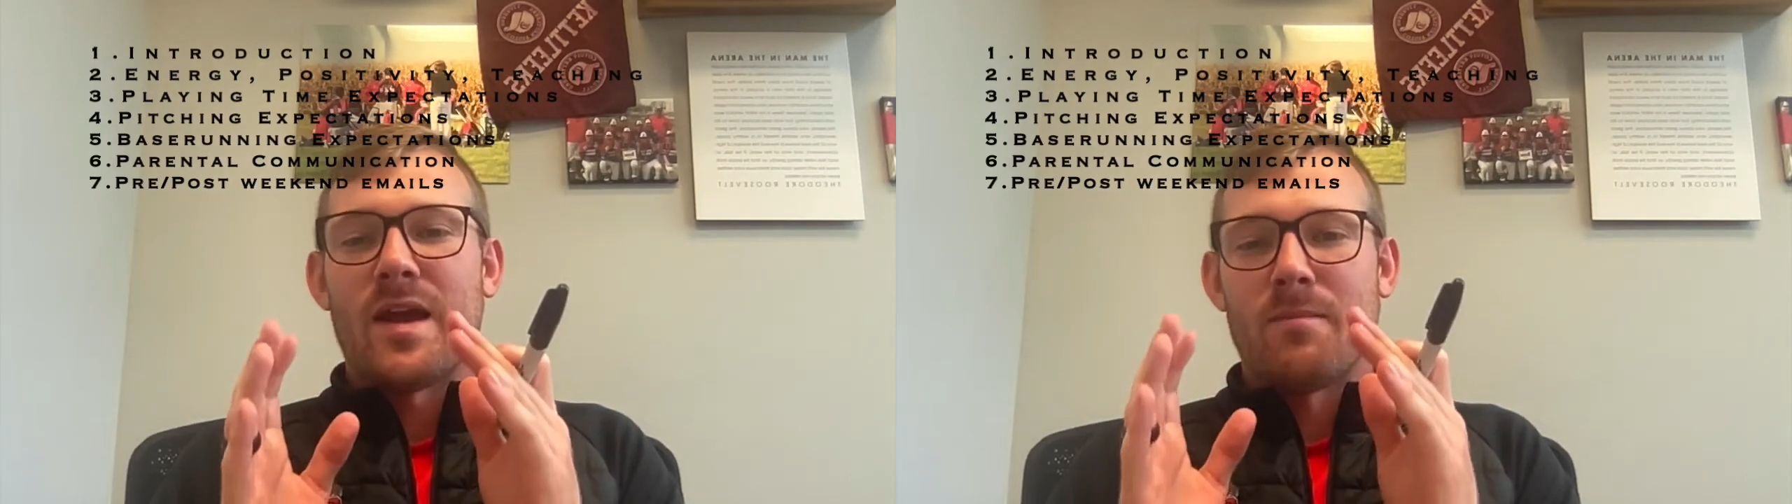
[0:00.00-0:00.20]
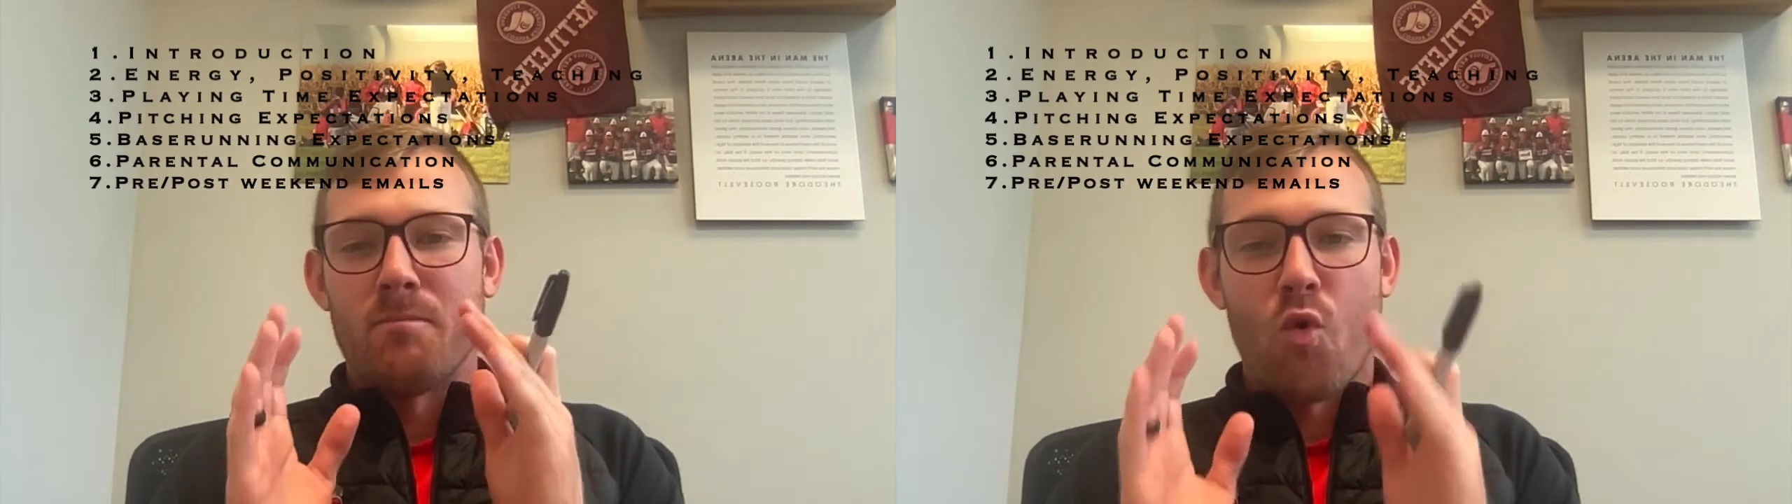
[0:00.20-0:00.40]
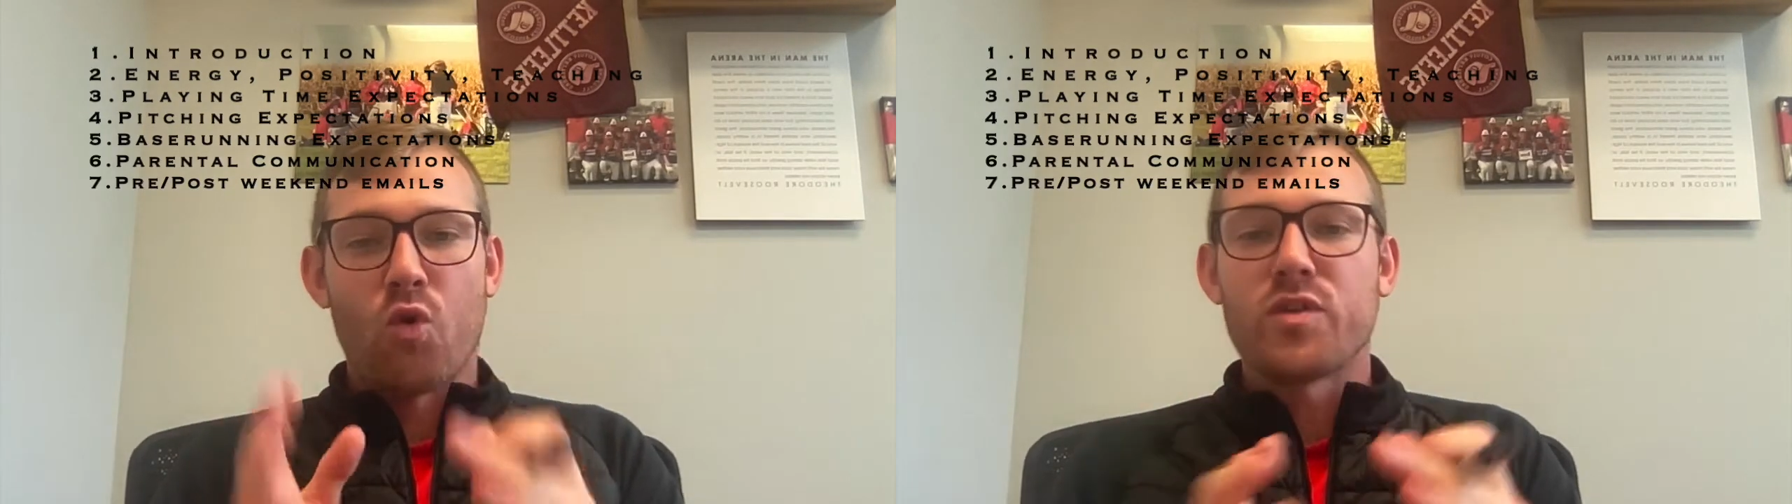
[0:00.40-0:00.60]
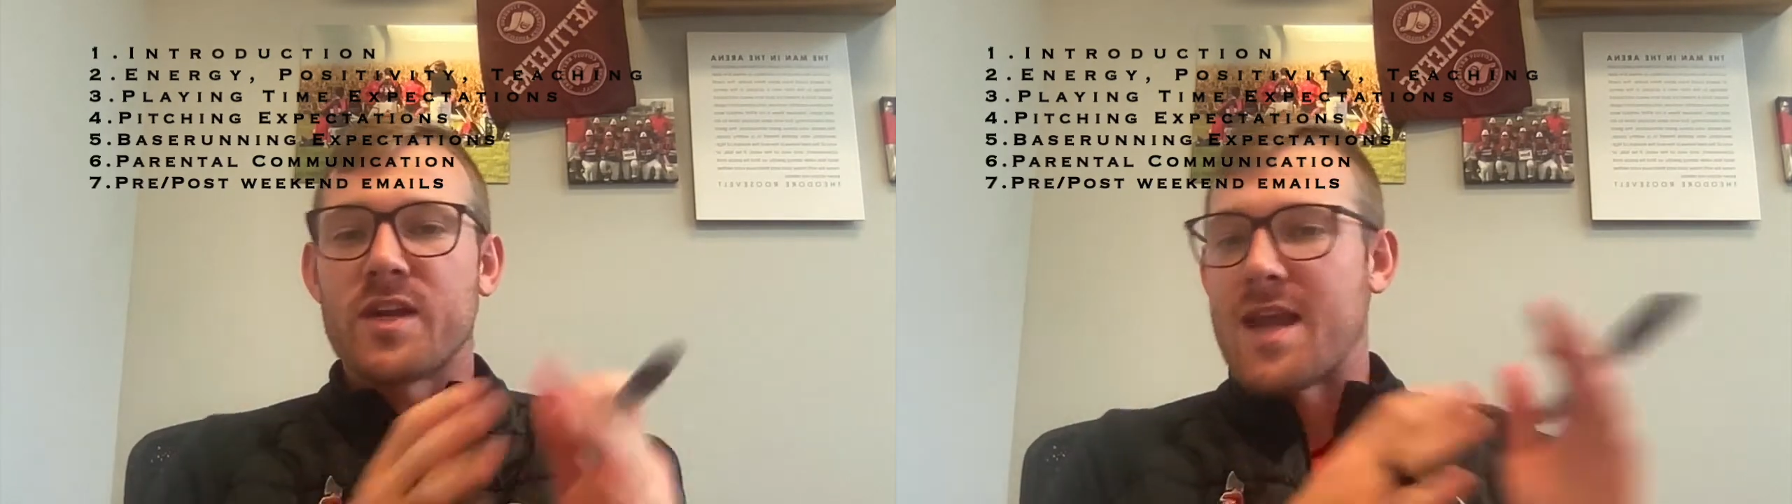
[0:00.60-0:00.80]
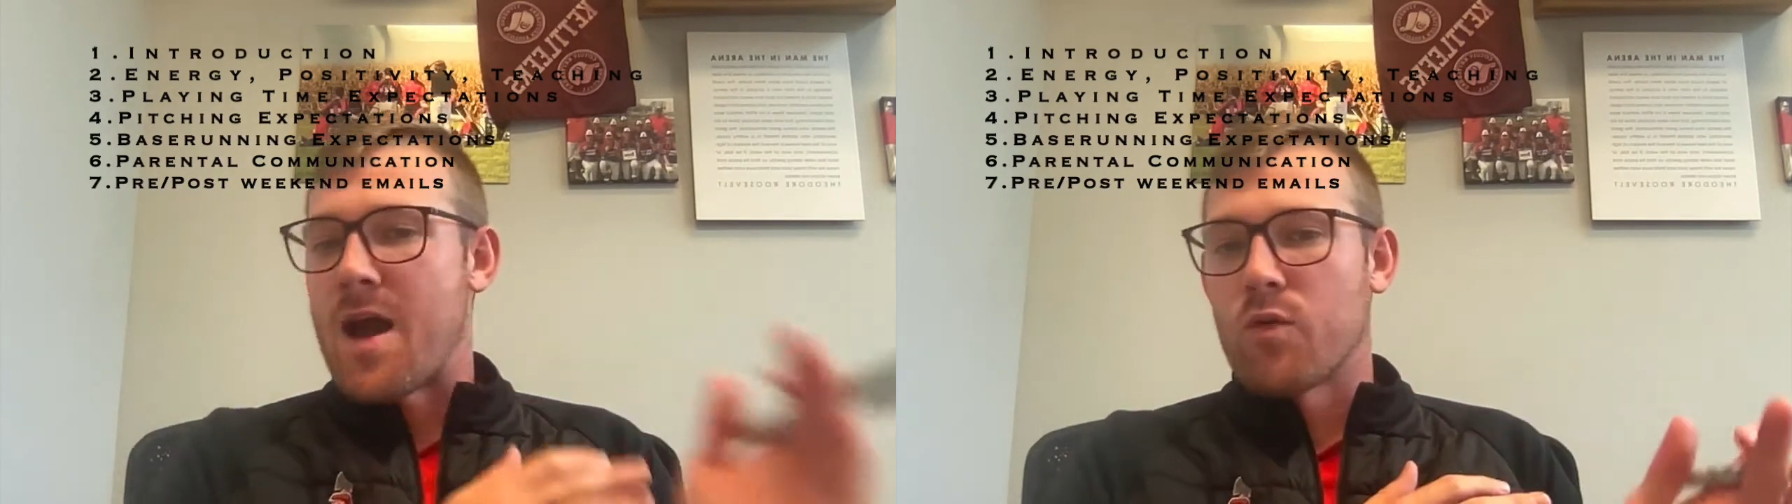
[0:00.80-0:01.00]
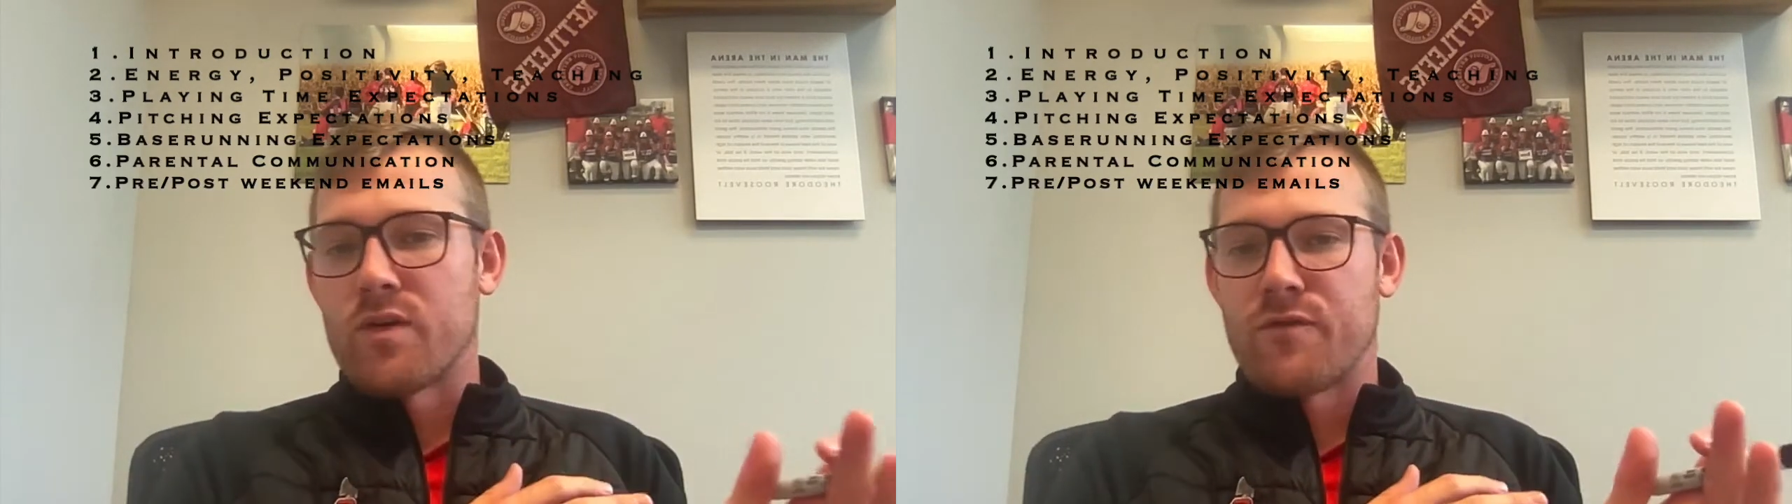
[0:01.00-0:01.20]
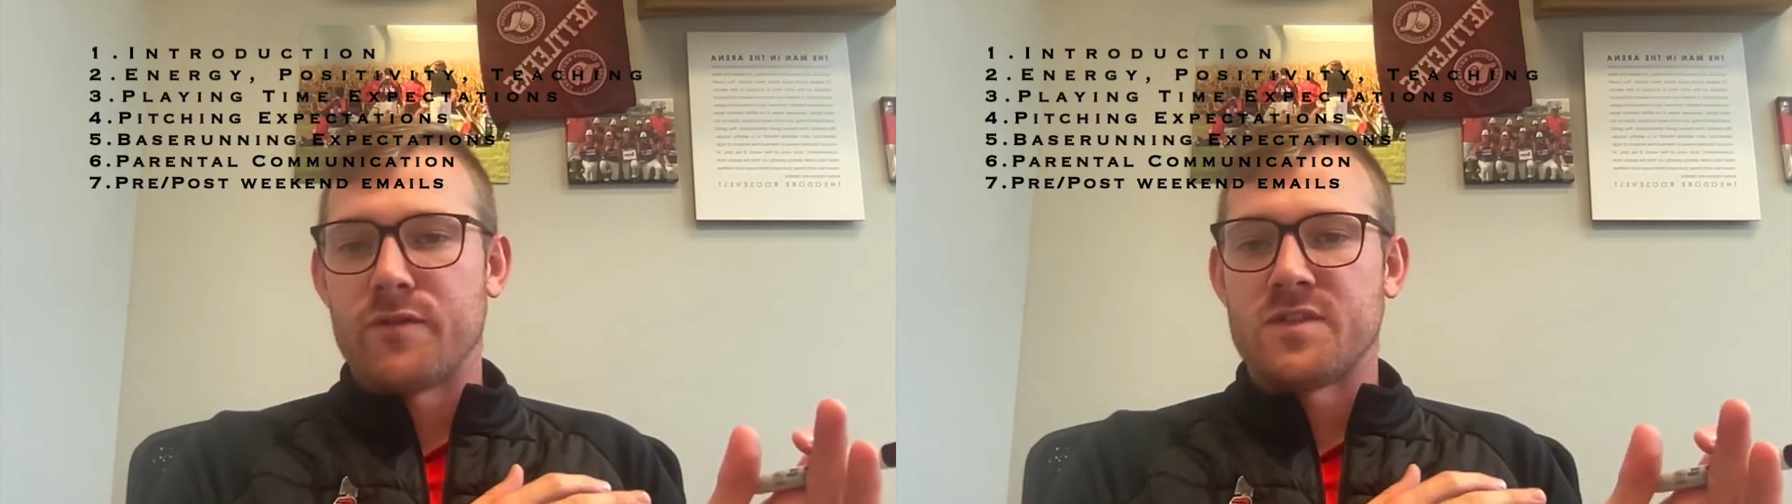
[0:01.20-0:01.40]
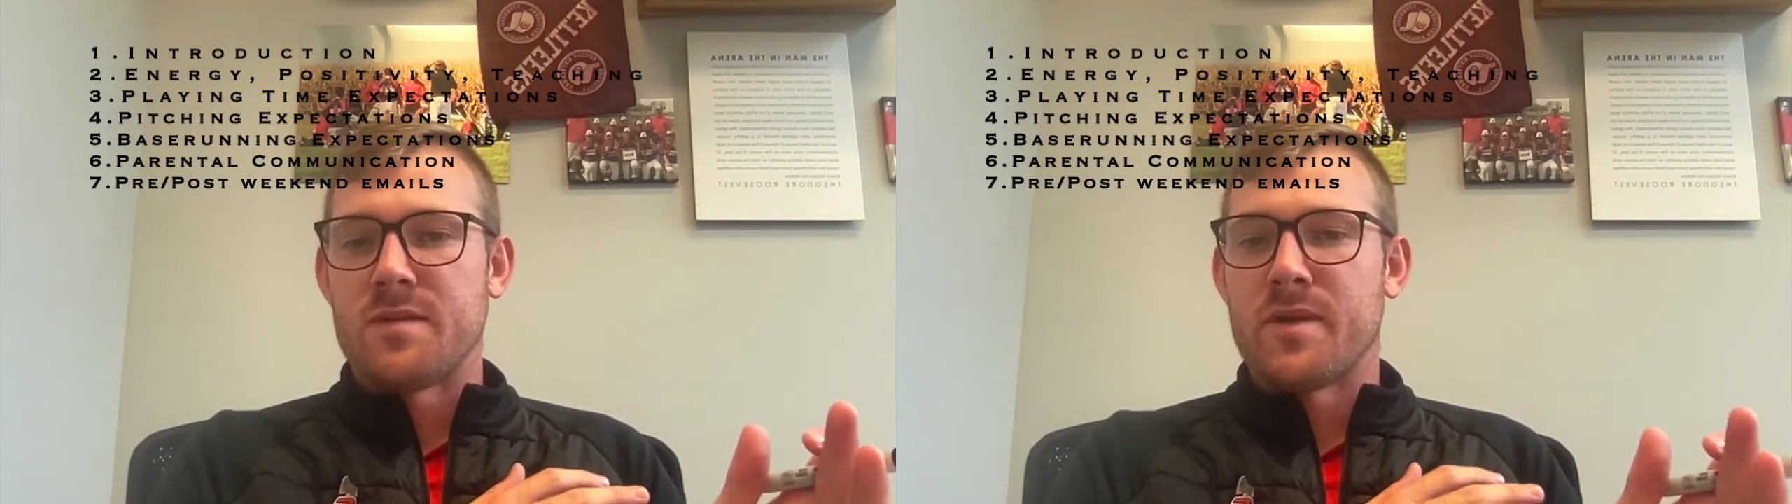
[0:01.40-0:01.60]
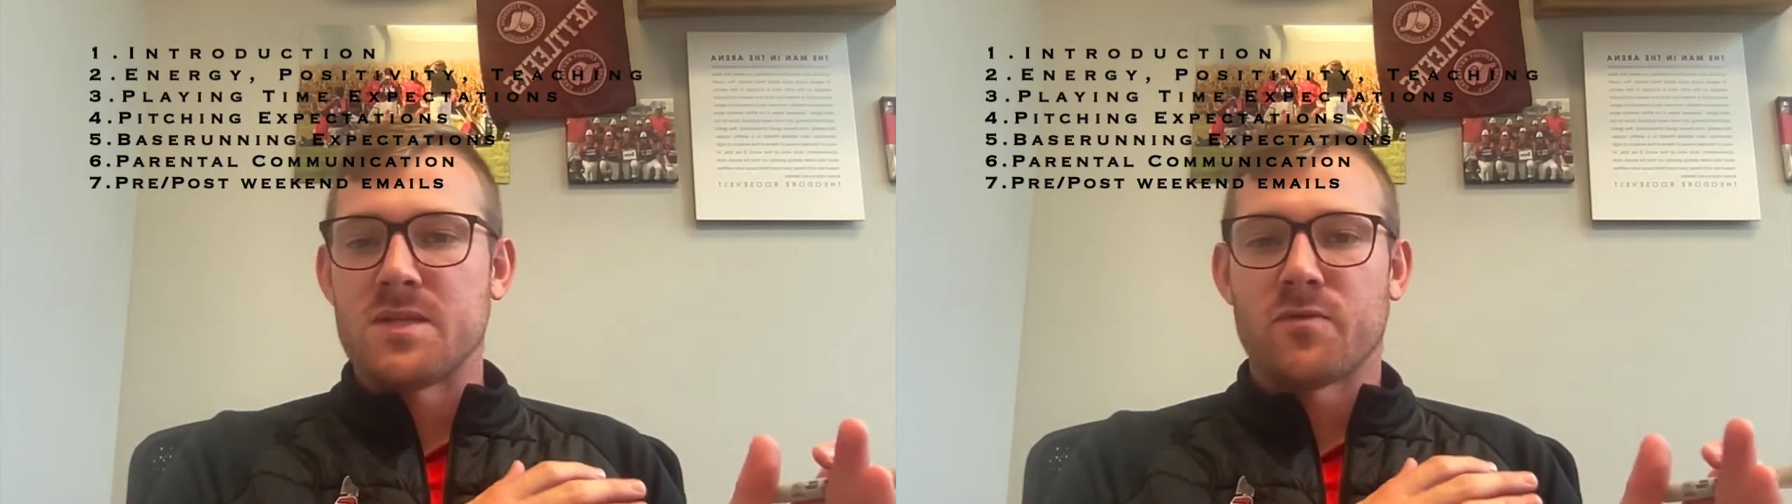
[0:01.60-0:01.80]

more than an hour and 15 minutes